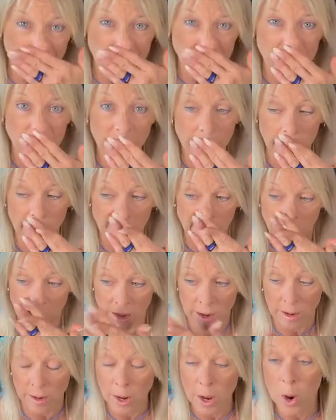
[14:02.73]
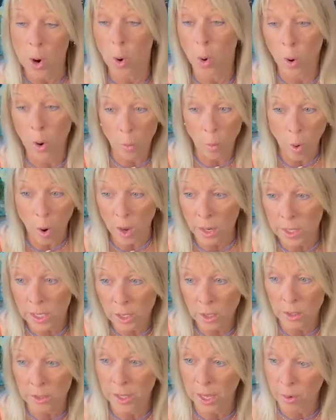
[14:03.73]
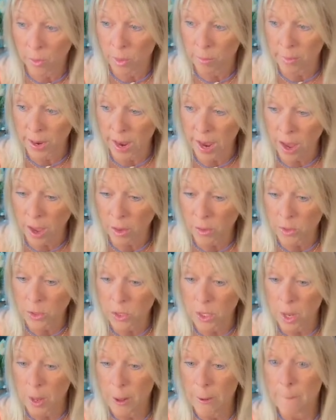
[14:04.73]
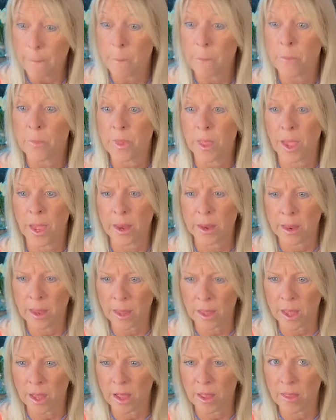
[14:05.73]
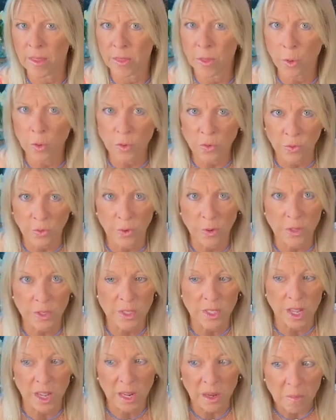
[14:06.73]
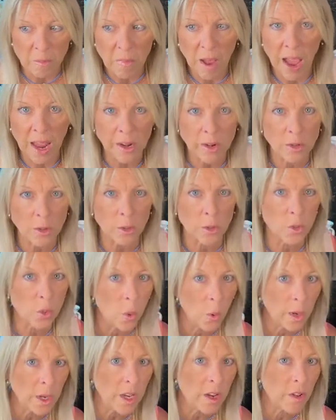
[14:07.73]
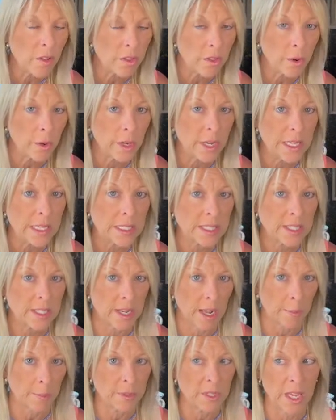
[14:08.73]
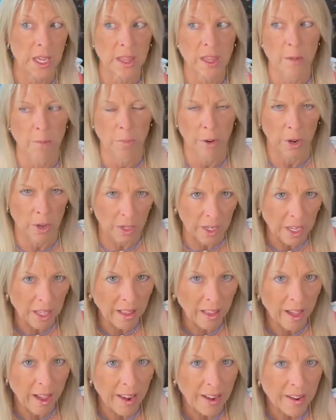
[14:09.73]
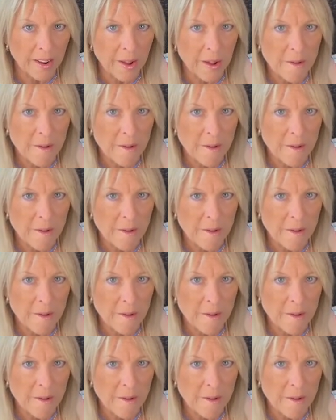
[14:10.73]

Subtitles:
into the car or walking all day around my house. And those first, like, I don't know, 20 to 30 steps in the parking lot